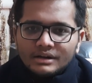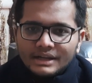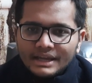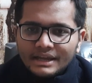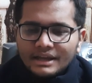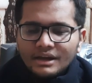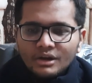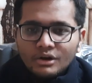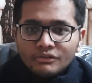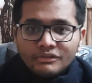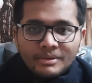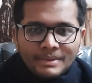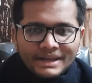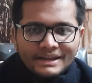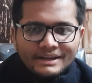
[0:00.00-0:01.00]
take care of
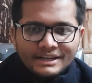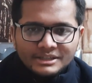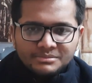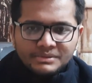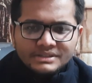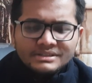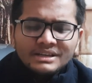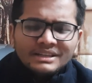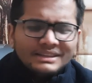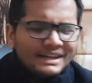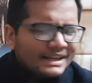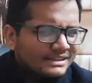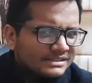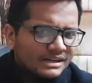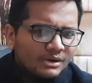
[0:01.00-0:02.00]
American Express. The
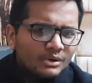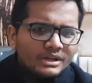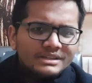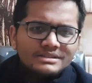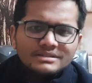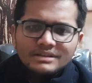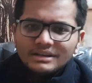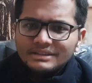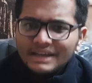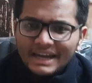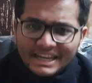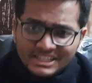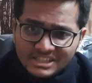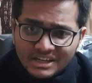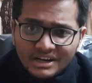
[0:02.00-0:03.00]
next round is the
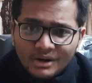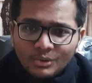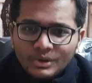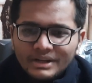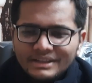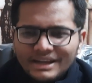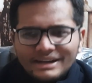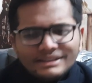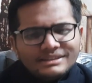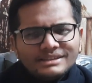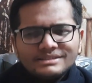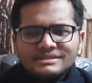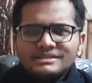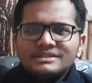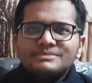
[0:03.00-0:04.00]
HR round, and
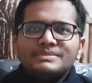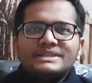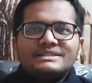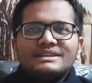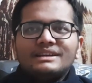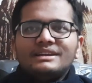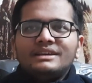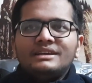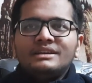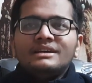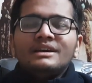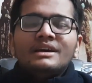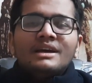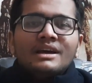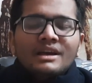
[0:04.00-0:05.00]
this is basically